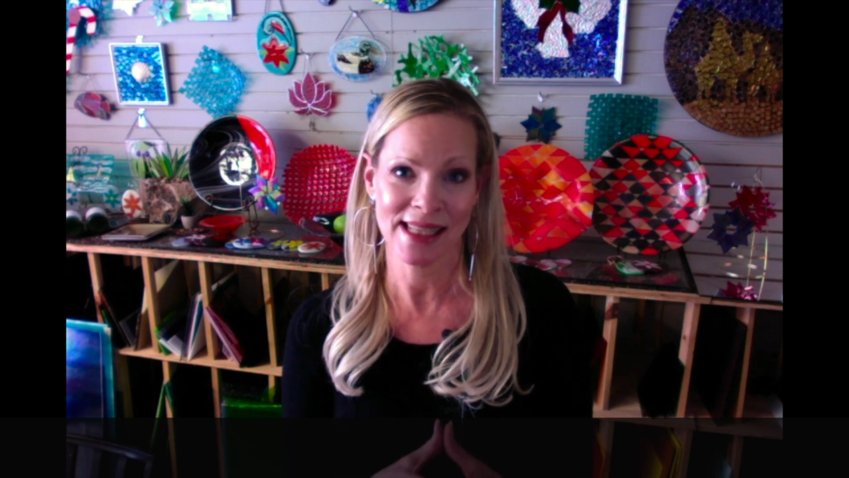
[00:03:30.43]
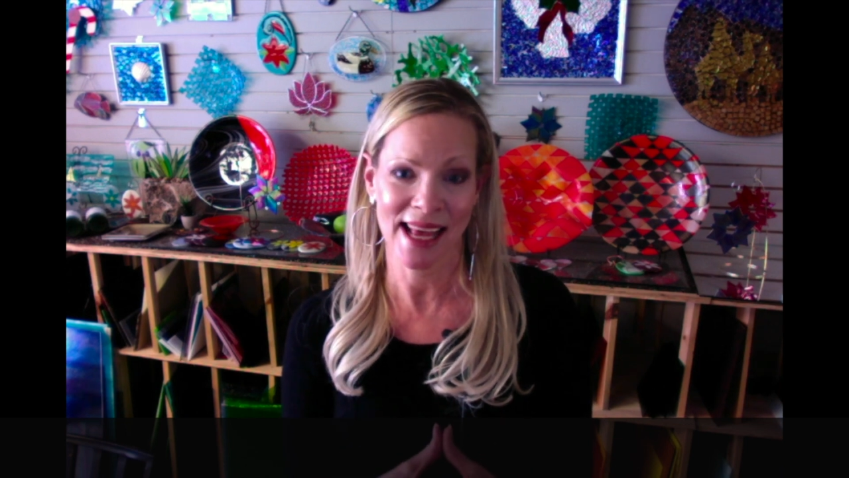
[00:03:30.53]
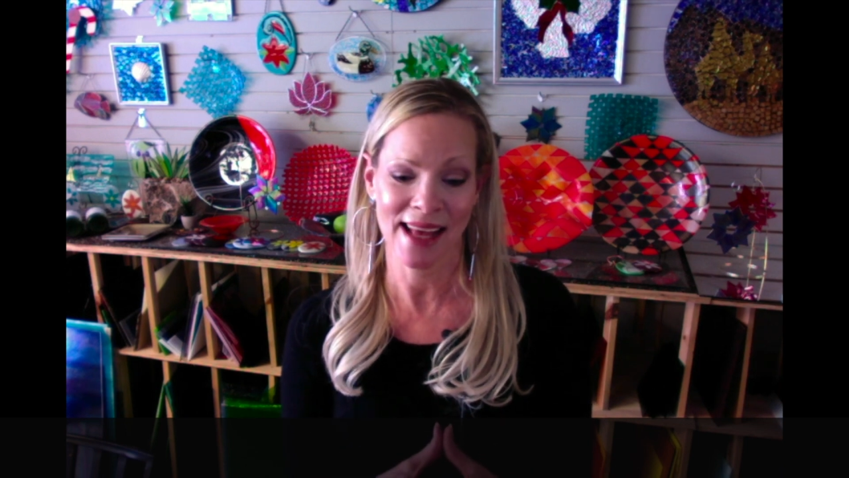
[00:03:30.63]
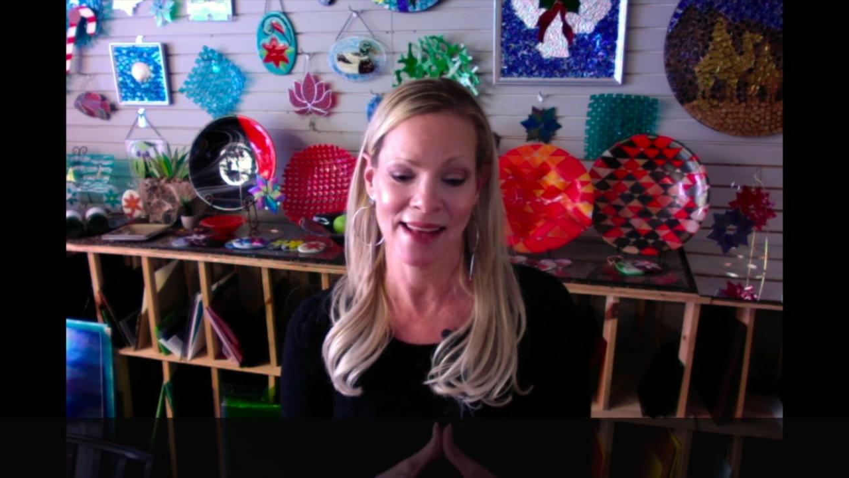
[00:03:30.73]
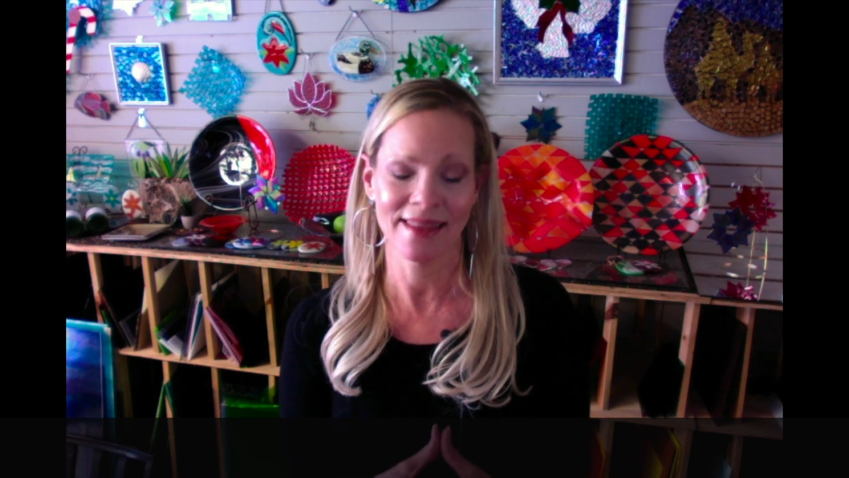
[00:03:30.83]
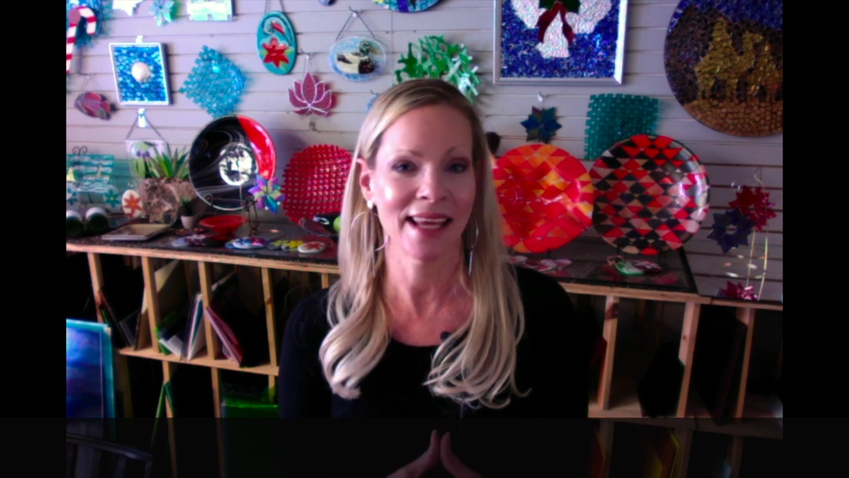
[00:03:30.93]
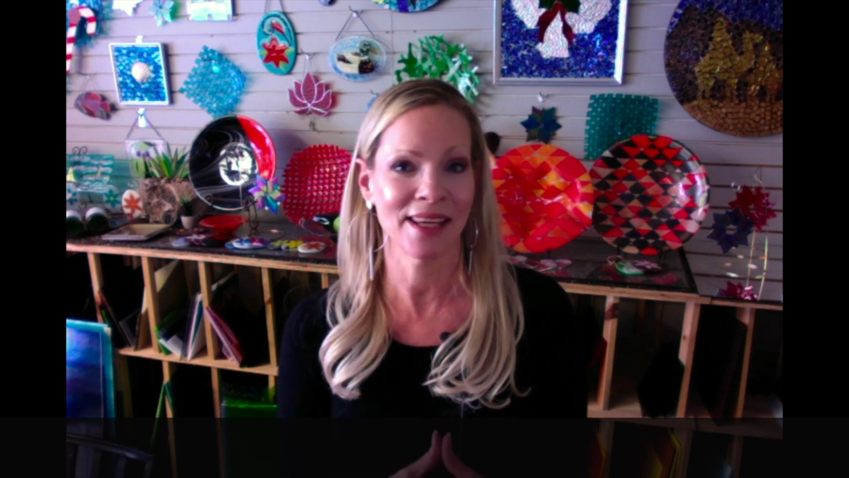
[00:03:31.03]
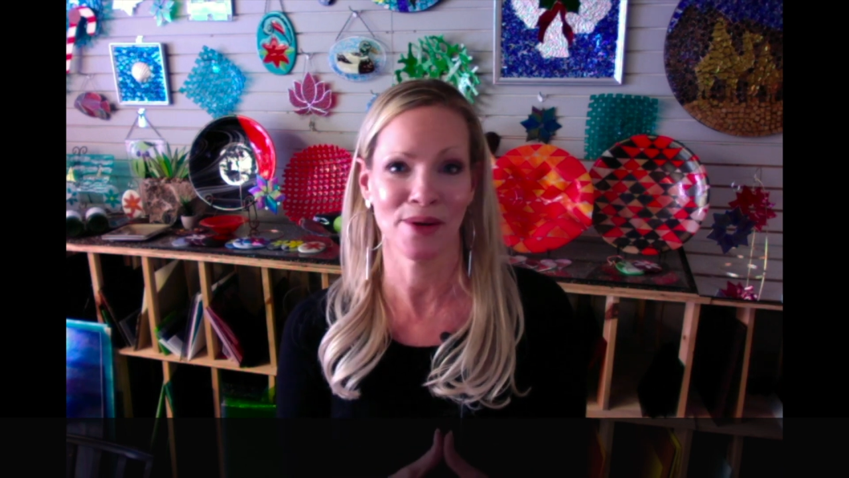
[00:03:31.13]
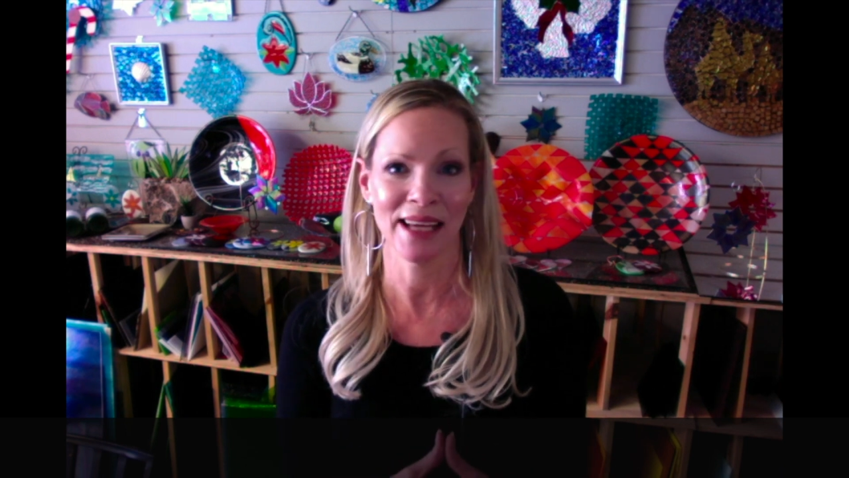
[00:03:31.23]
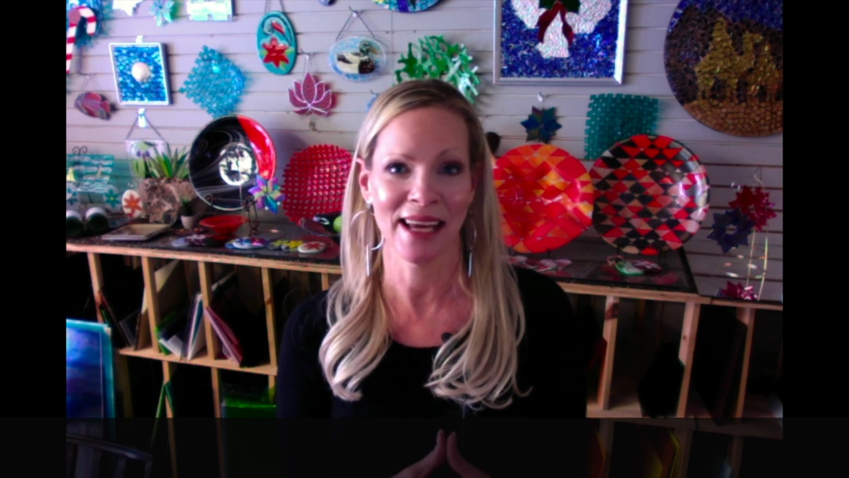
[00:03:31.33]
and thank you
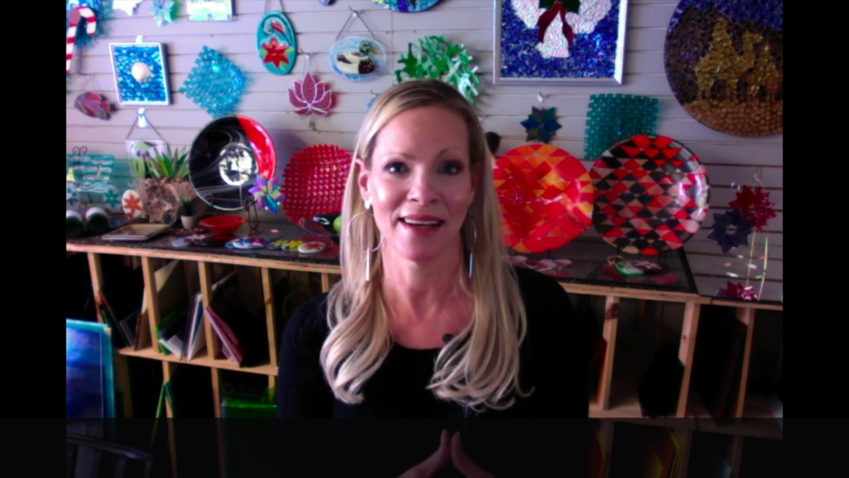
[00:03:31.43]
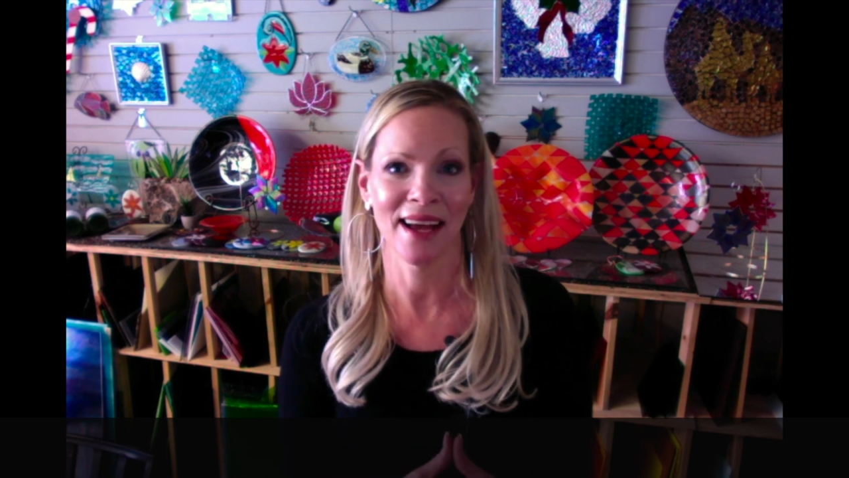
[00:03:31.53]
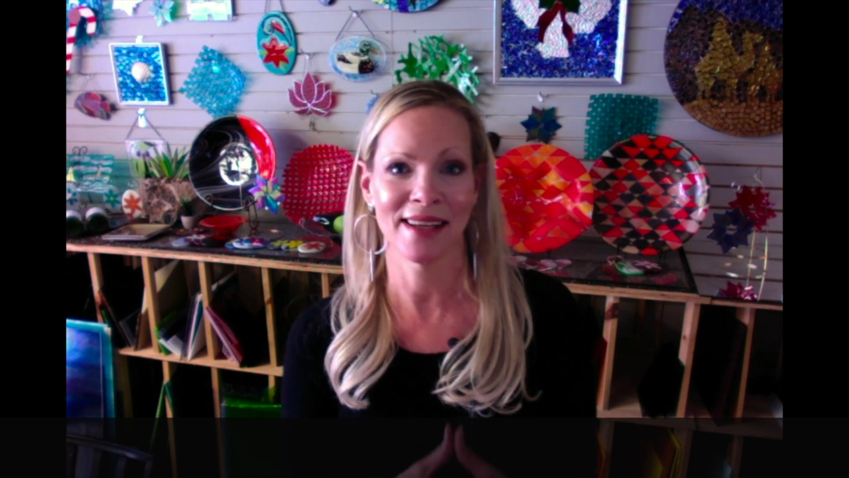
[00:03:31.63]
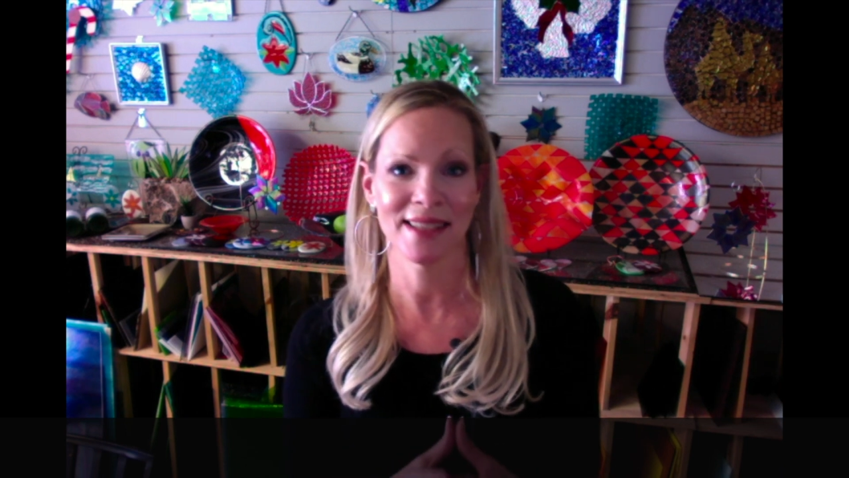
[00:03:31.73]
again to